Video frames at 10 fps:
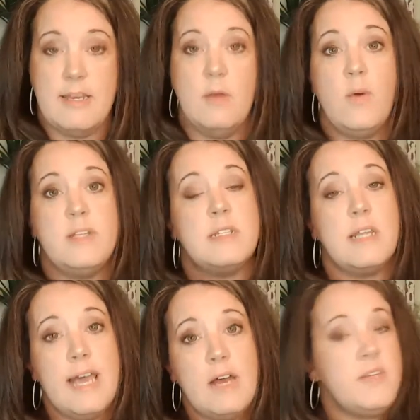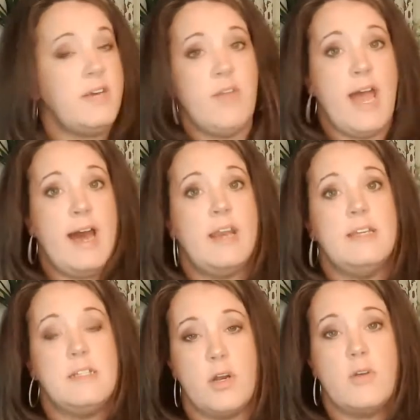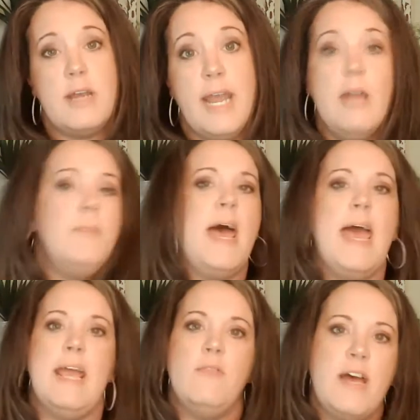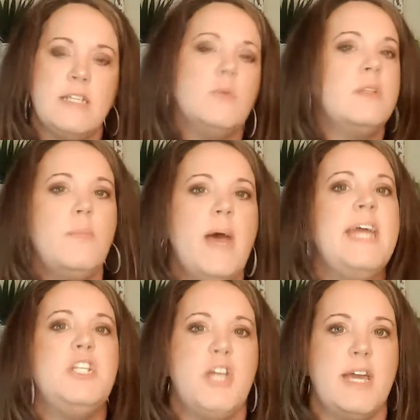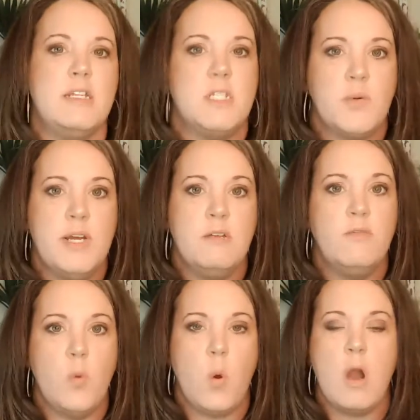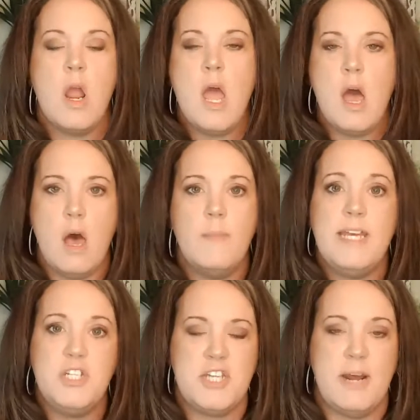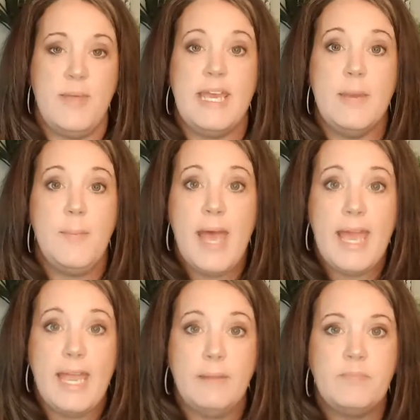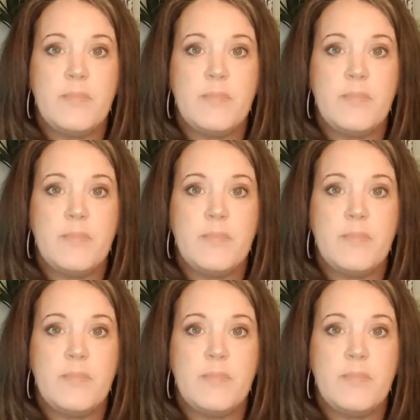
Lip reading: And what's left of that is their net pay. And that's what the paycheck is written for each time they get paid.